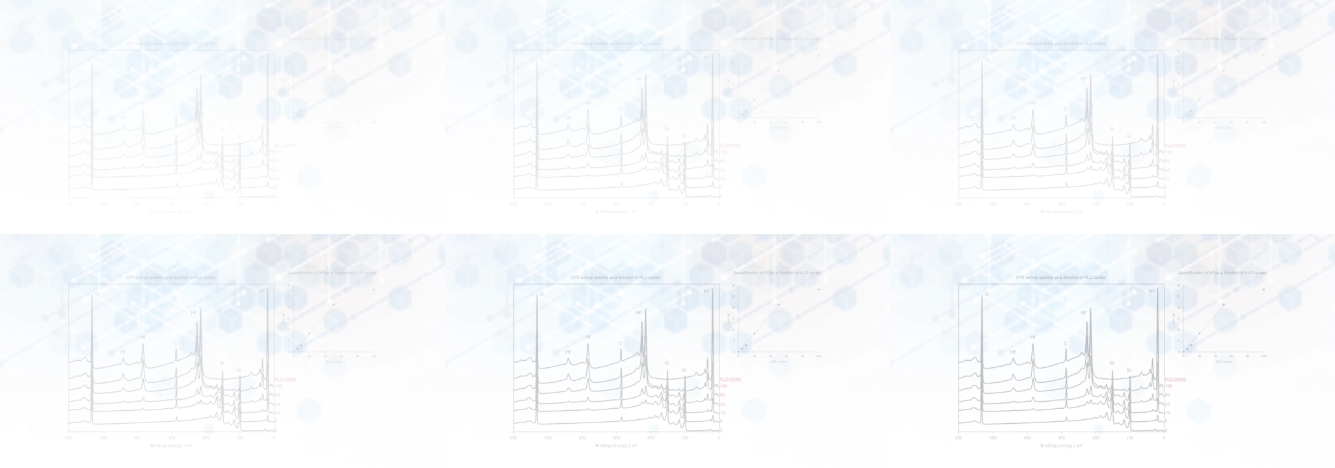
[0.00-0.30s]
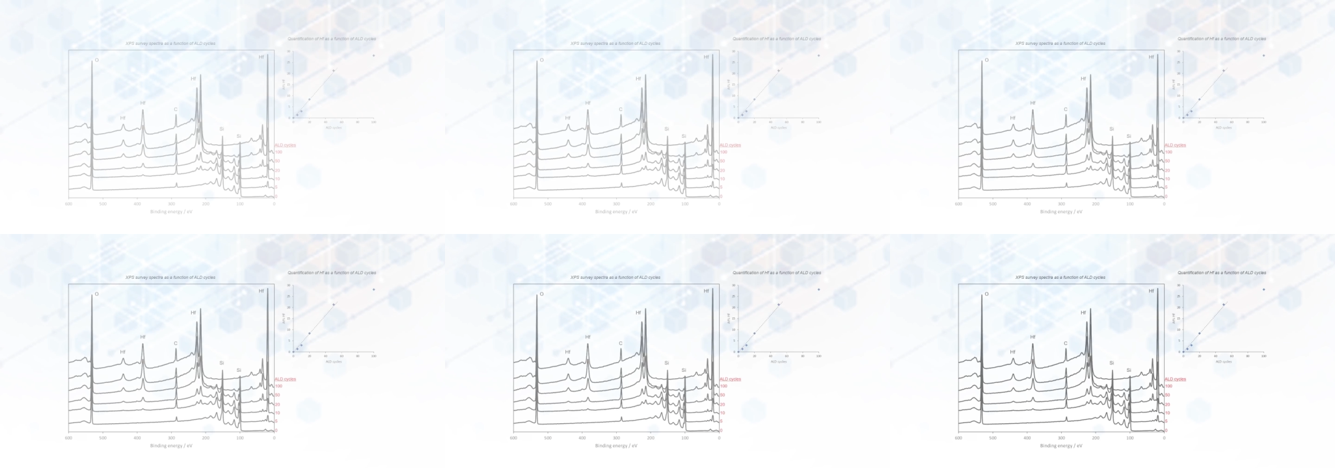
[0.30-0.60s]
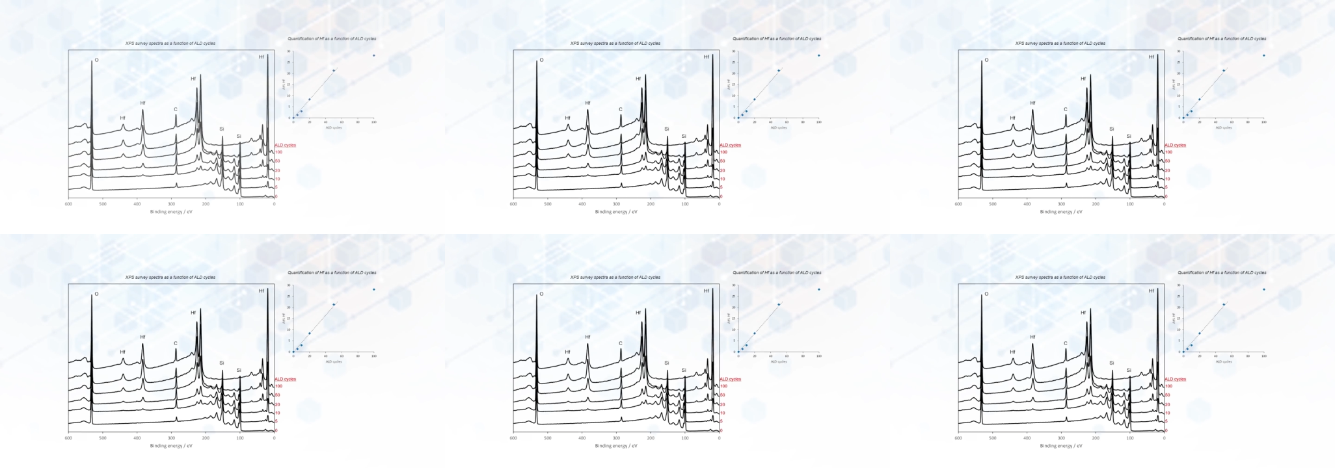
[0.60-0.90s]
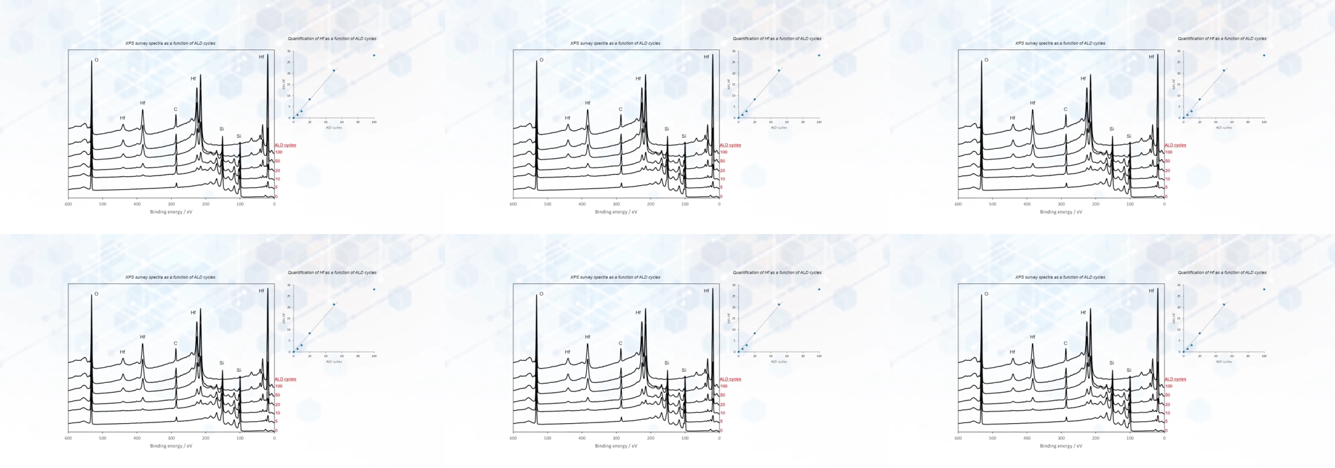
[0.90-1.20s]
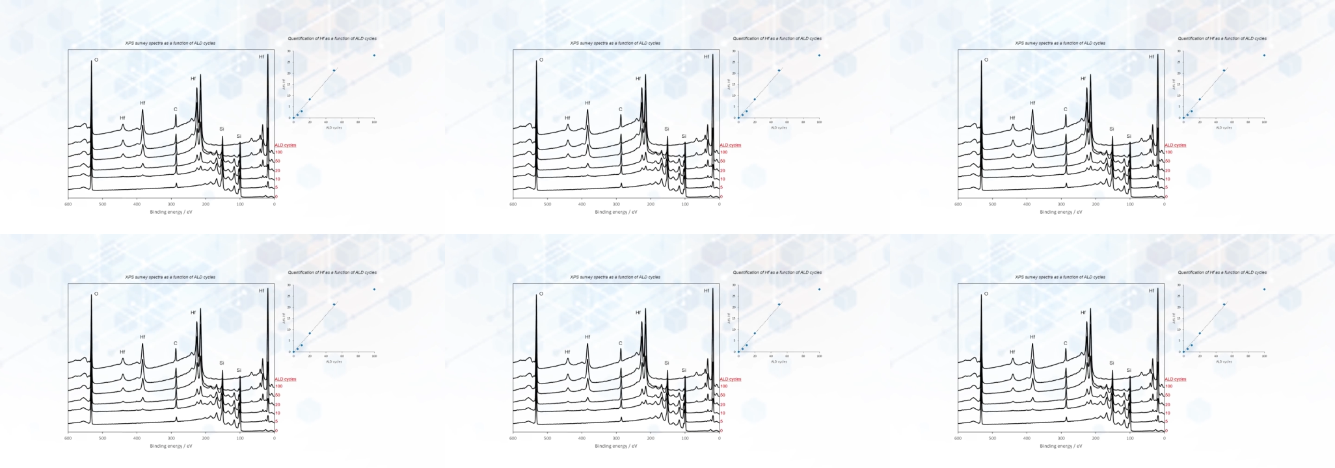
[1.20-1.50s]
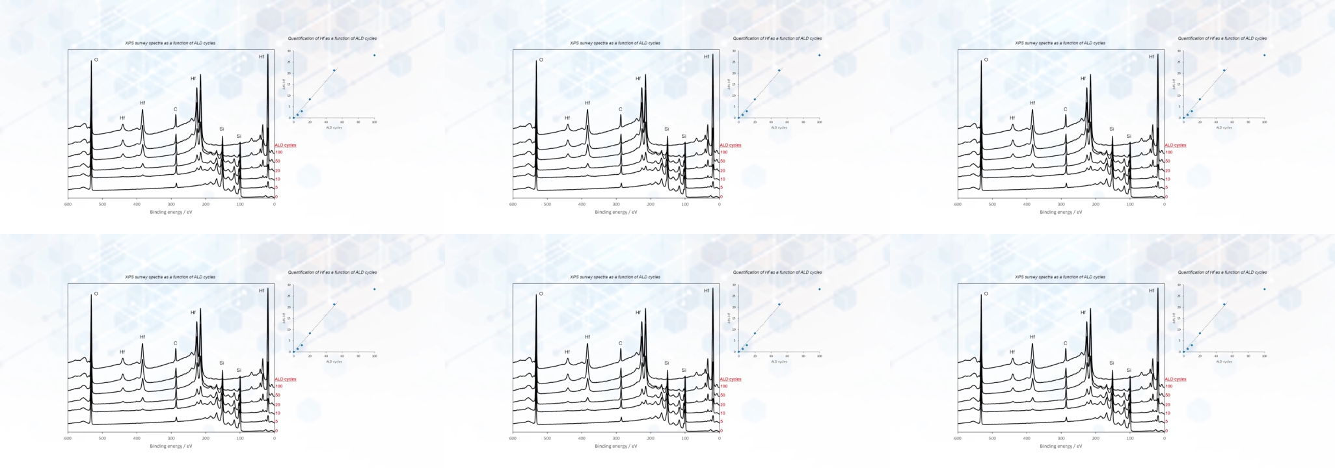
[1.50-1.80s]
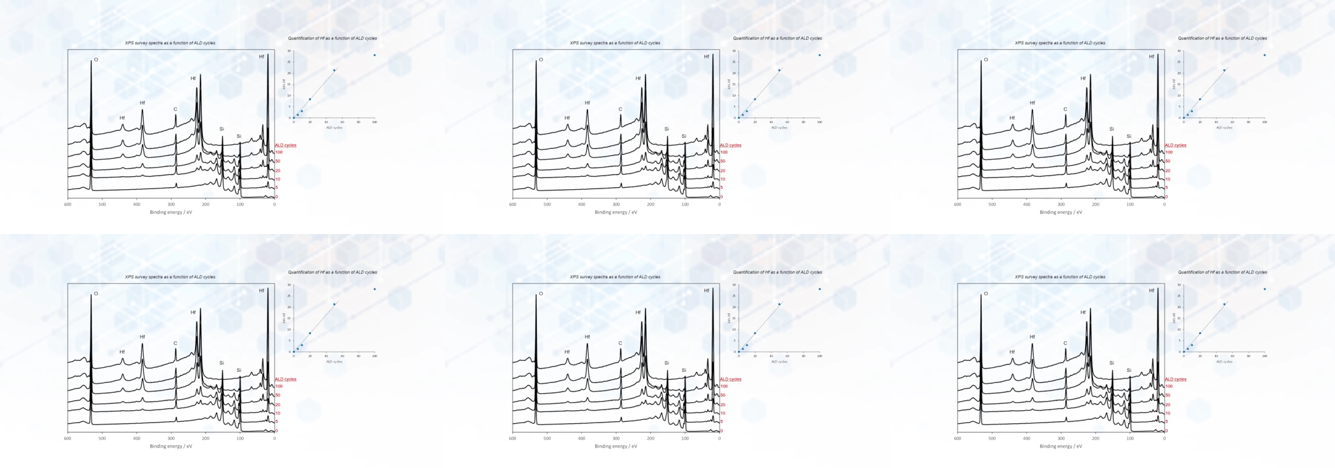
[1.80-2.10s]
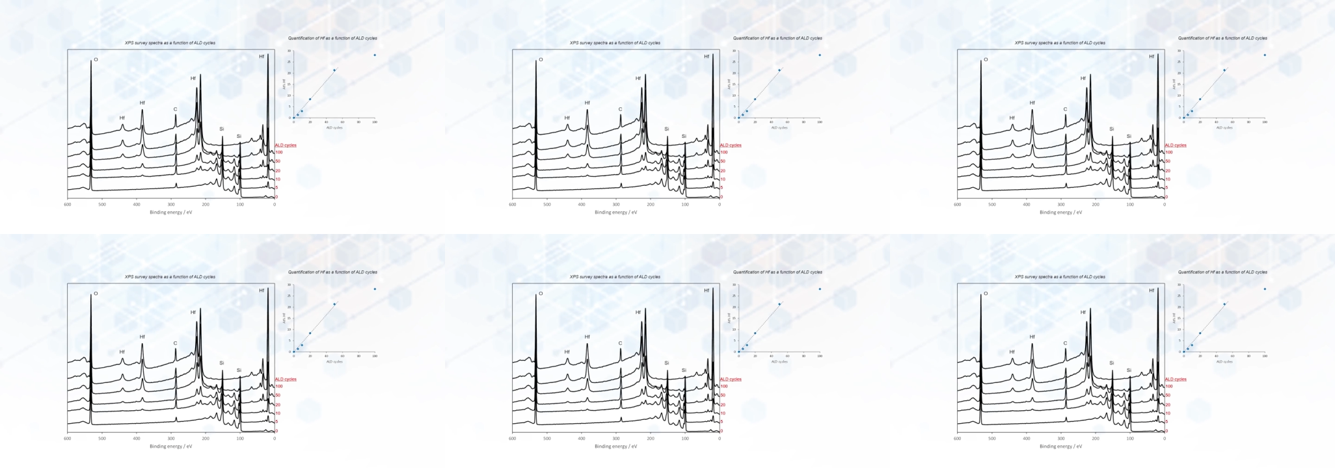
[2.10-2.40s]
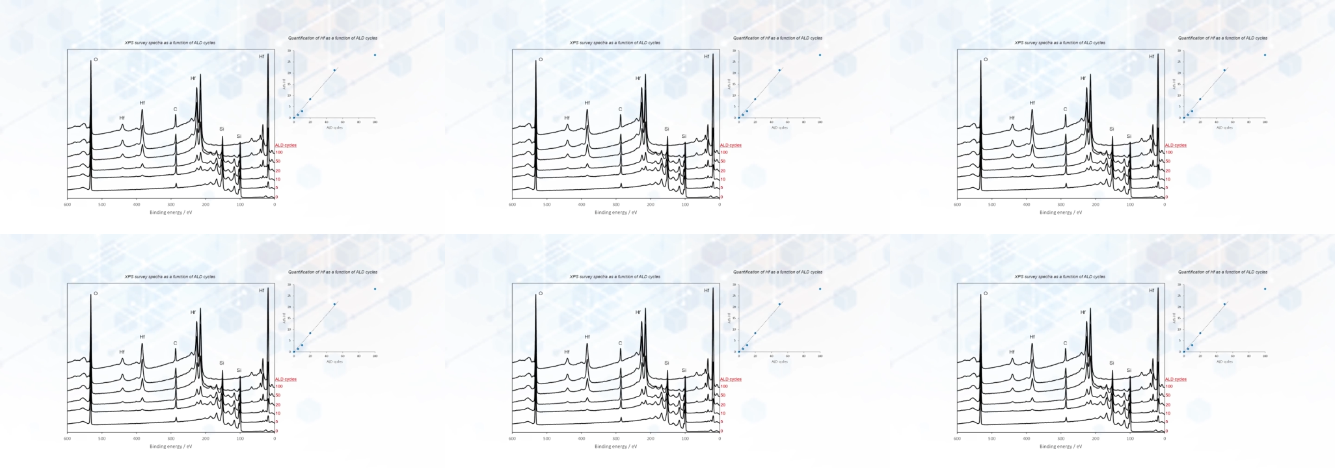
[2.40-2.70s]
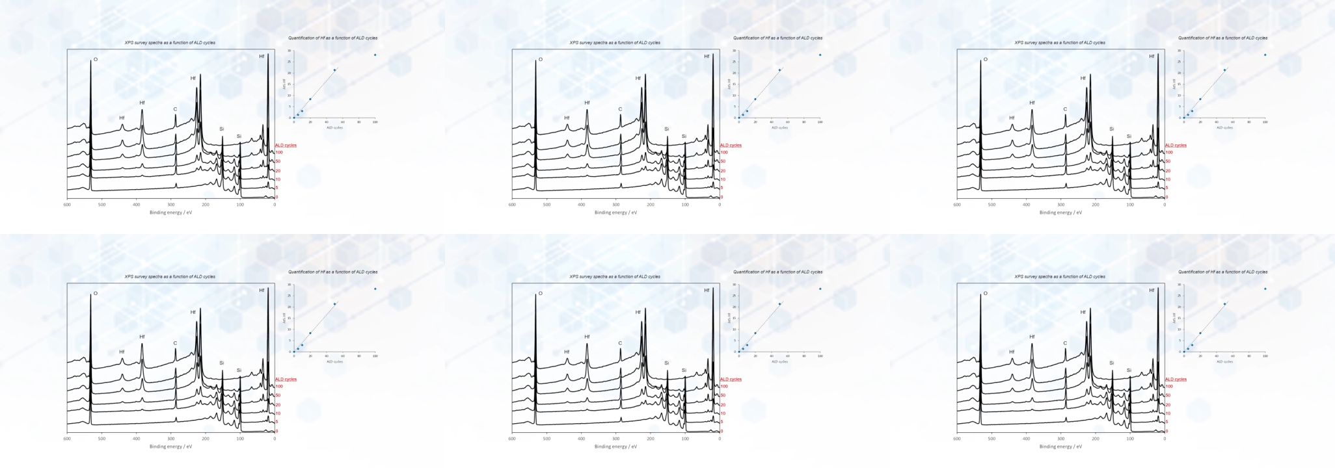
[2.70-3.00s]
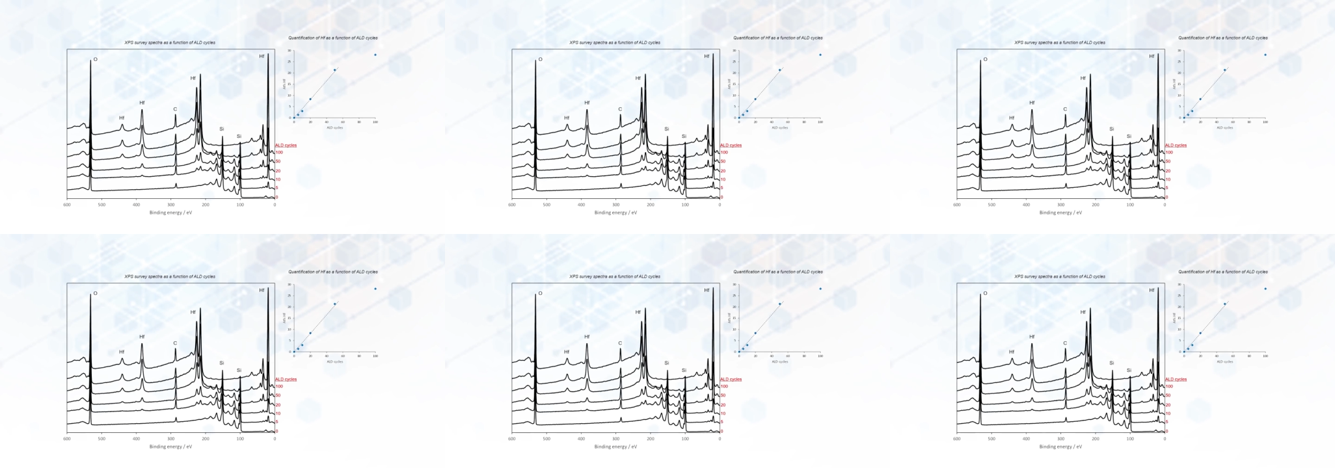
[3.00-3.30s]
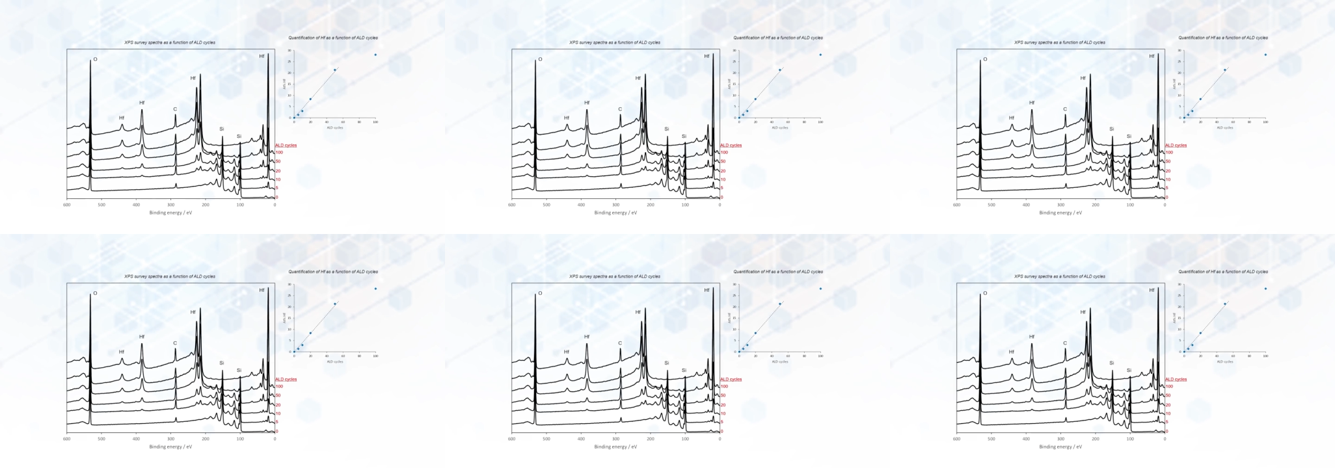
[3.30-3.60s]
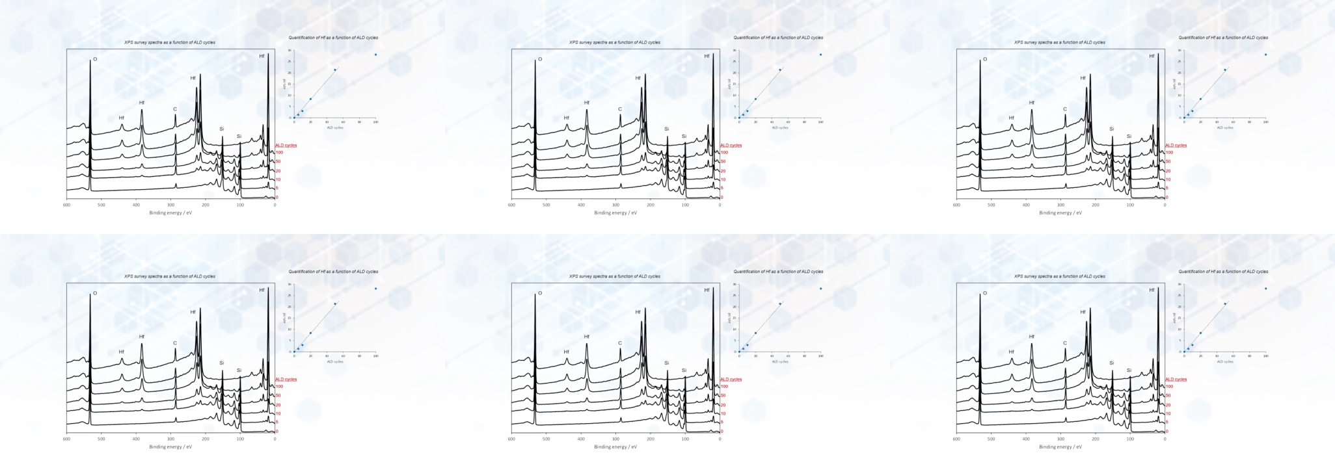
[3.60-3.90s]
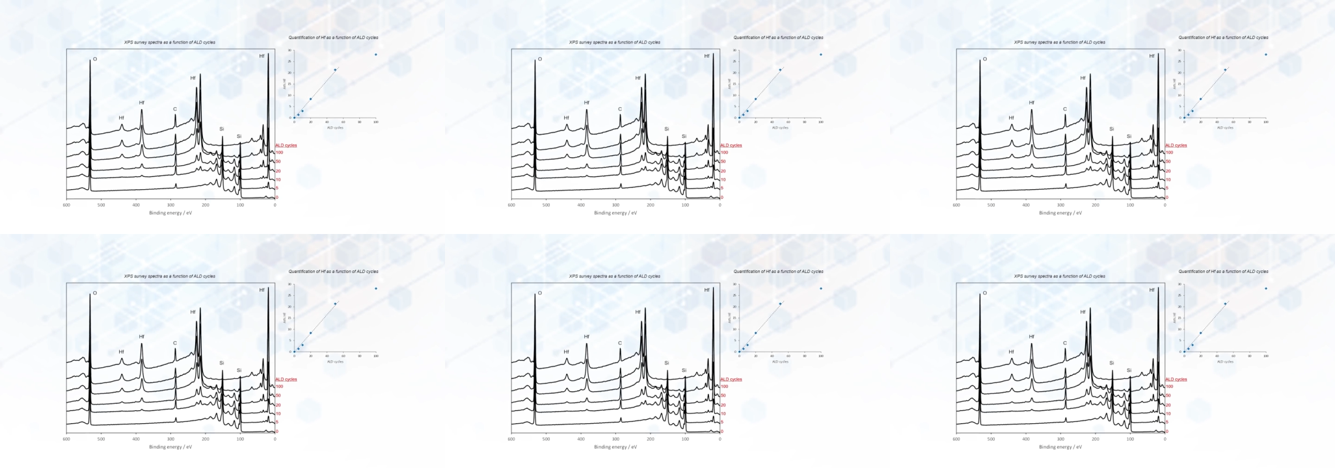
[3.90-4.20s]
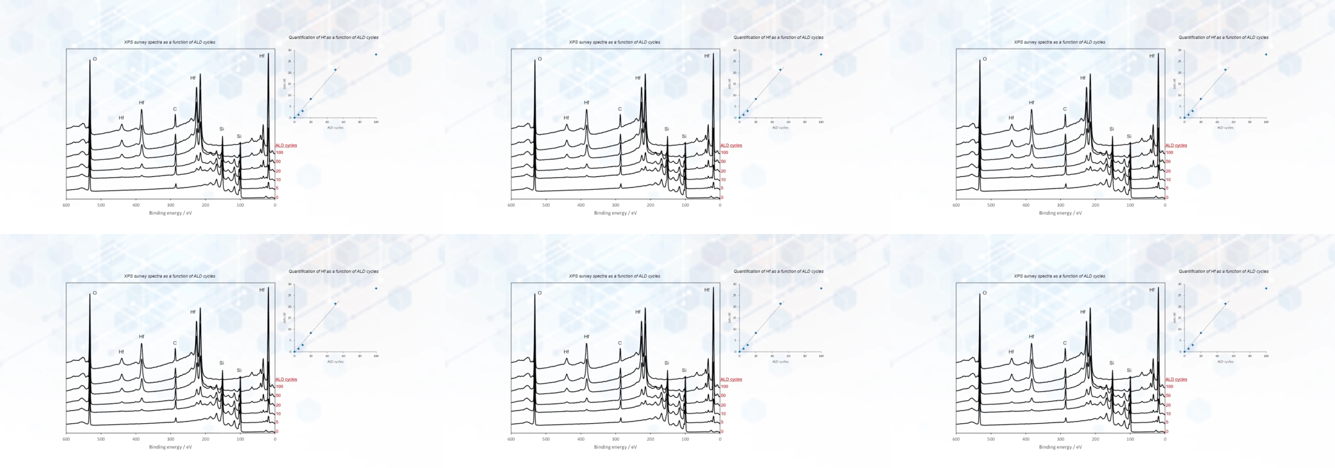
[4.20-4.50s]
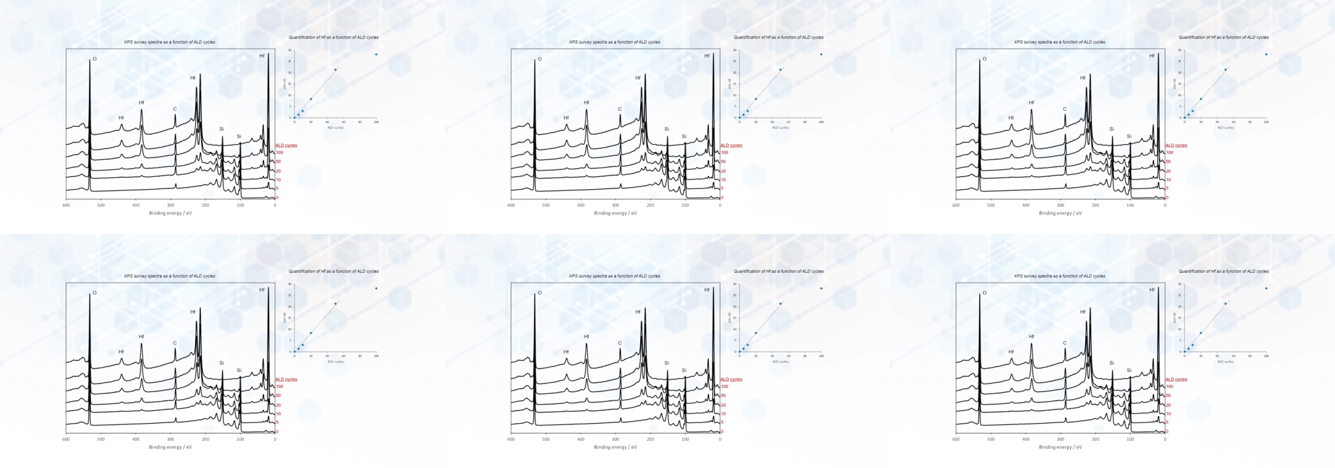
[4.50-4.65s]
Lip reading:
No face is visible, so there are no lips to read.